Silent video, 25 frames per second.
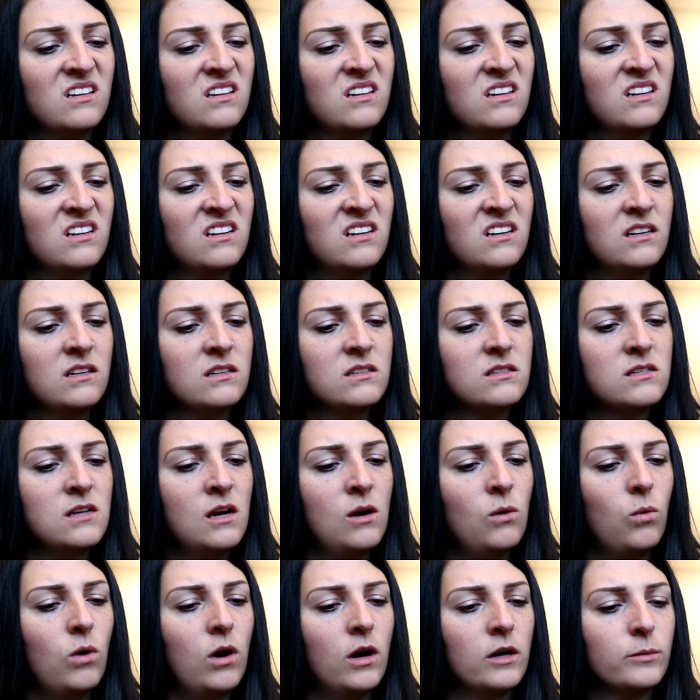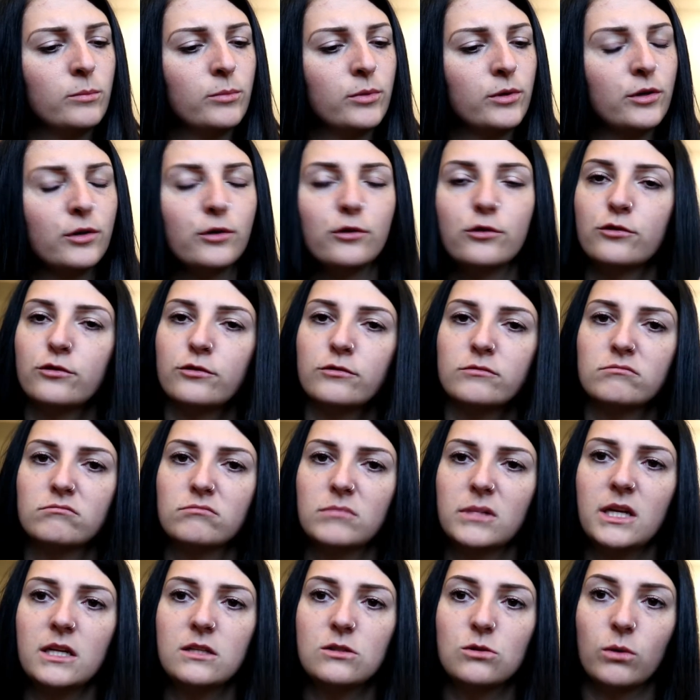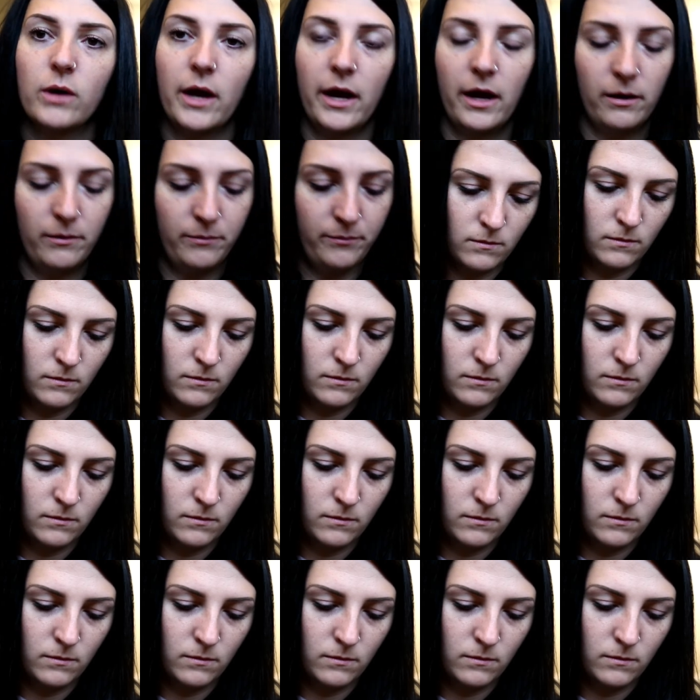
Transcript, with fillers: Uh, it's not waterproof, but that's okay.